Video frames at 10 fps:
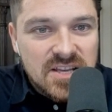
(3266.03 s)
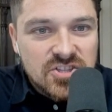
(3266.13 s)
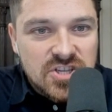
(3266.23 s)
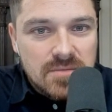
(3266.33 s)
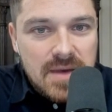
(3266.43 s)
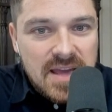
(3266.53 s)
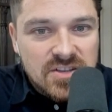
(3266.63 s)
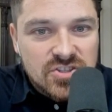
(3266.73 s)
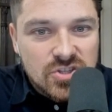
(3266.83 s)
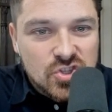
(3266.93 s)
she
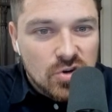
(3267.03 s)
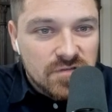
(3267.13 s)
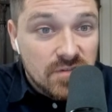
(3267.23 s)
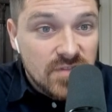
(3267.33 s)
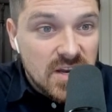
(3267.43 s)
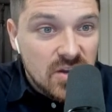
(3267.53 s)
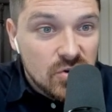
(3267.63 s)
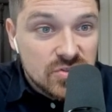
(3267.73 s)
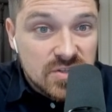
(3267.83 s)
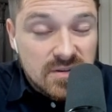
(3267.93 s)
makes short form
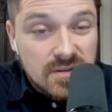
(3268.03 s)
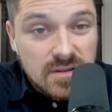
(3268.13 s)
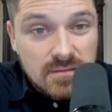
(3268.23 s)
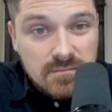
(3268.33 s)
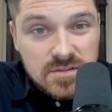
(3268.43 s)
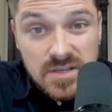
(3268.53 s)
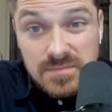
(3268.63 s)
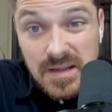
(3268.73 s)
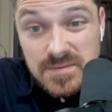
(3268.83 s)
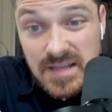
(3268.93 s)
videos,
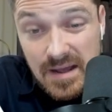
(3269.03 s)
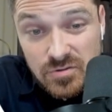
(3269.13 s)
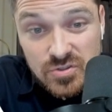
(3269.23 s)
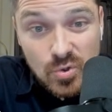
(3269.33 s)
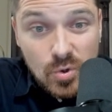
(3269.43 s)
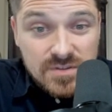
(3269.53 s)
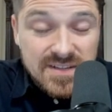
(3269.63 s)
sometimes house tours,